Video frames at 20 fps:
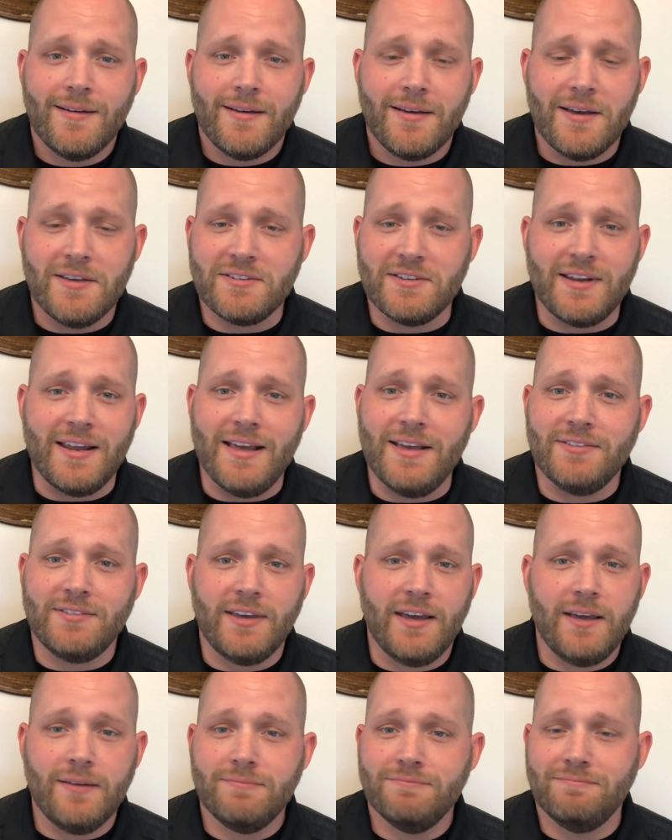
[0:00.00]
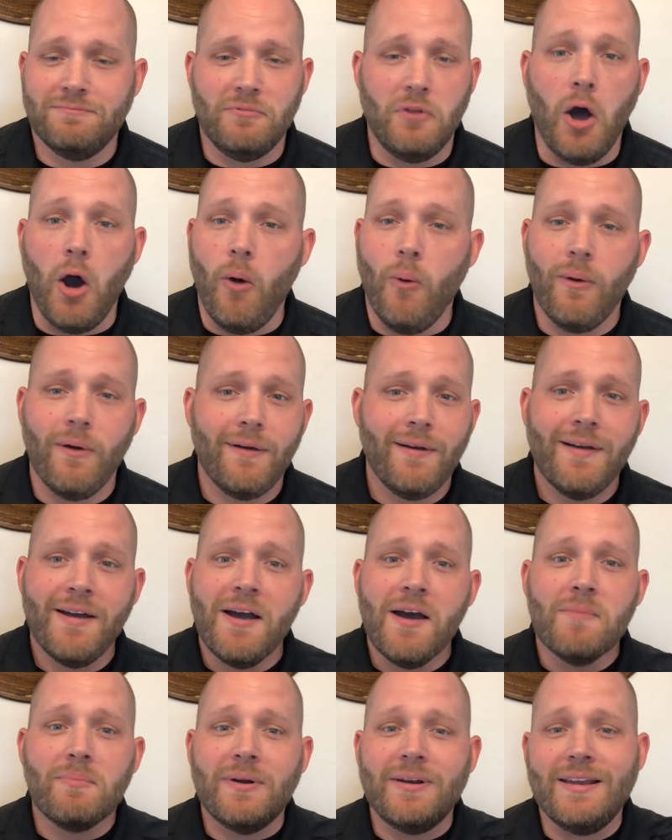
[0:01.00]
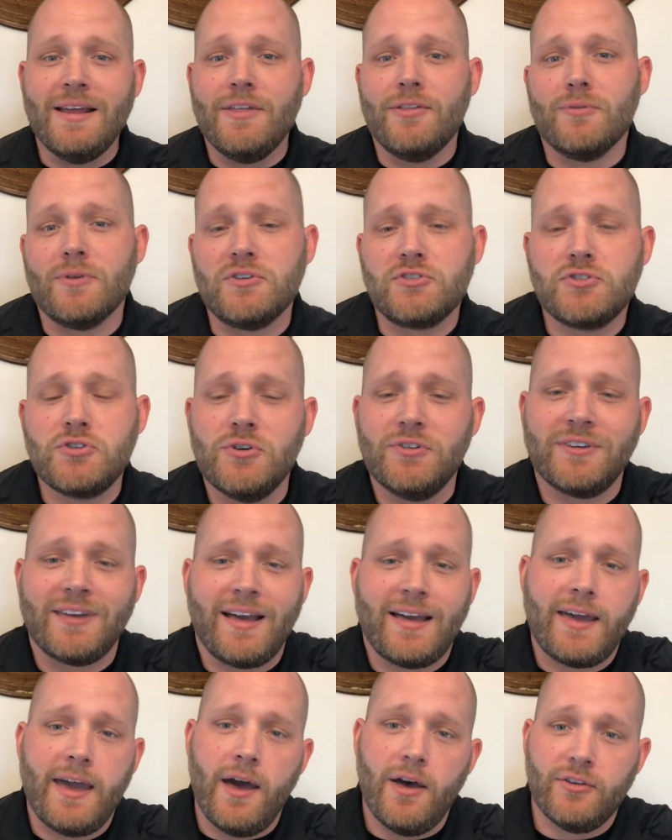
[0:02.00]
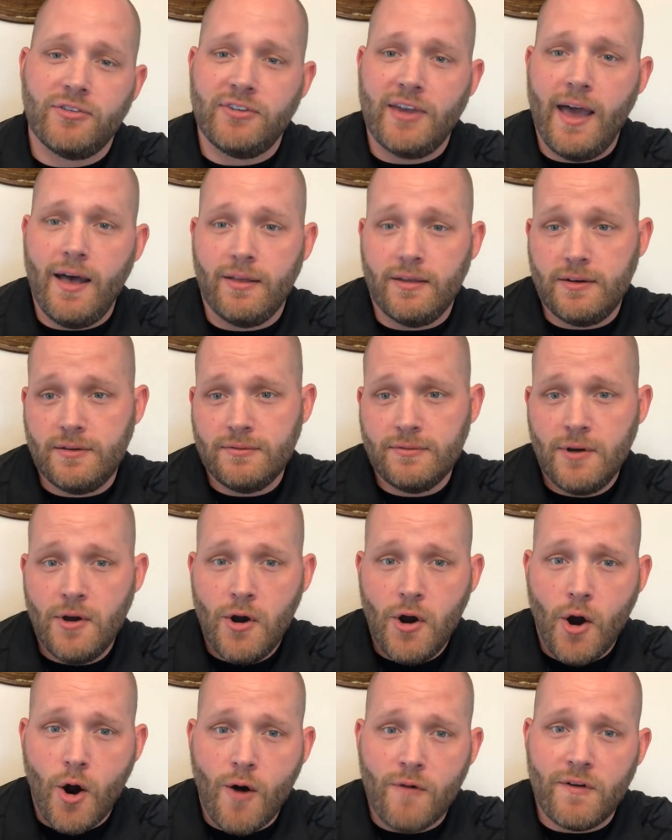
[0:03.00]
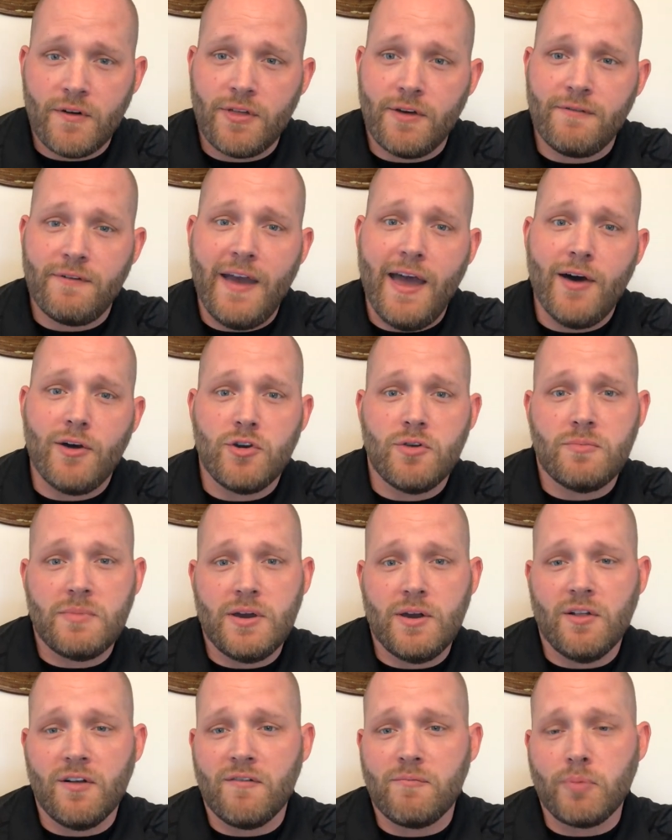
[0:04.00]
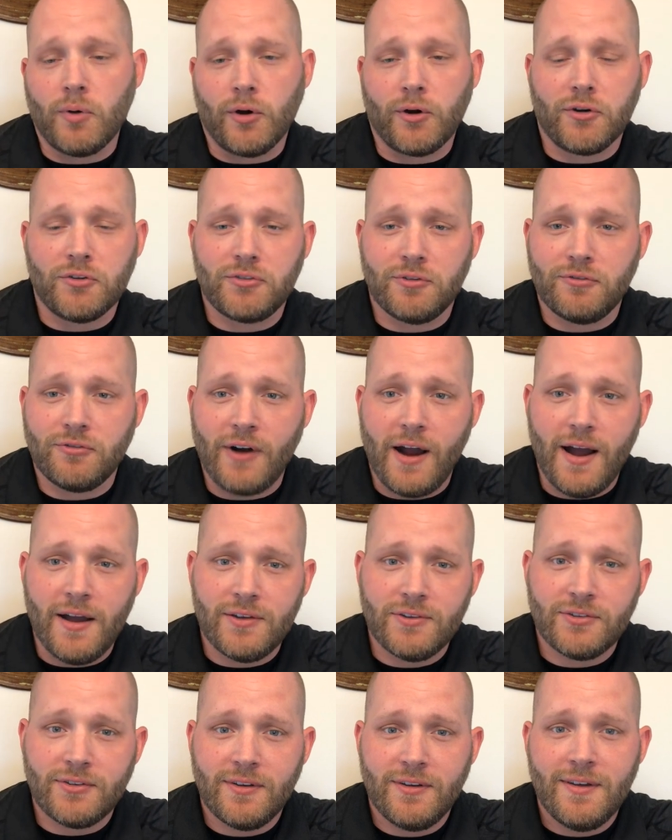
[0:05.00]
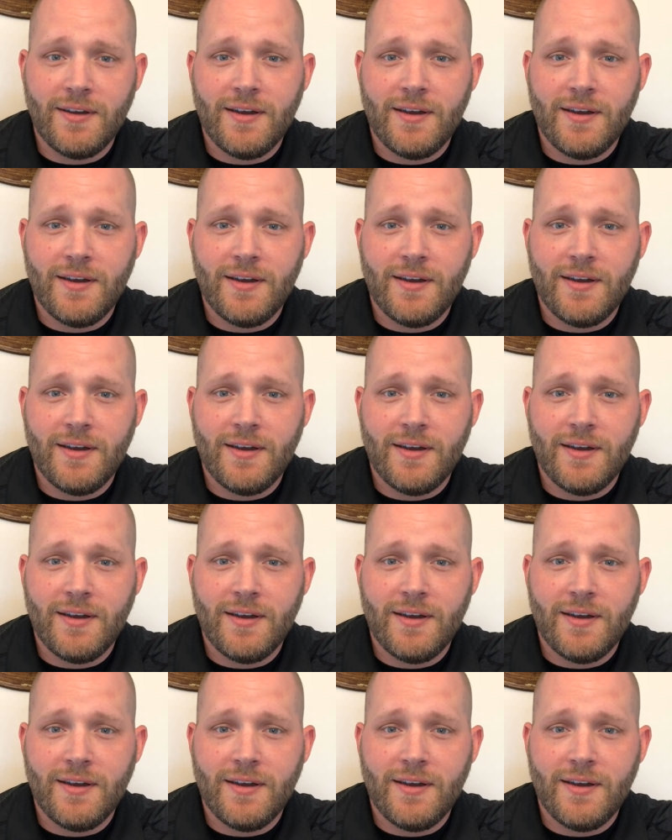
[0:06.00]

Is it easy? No. But neither is choosing a kale salad over the value meal of burgers and fries.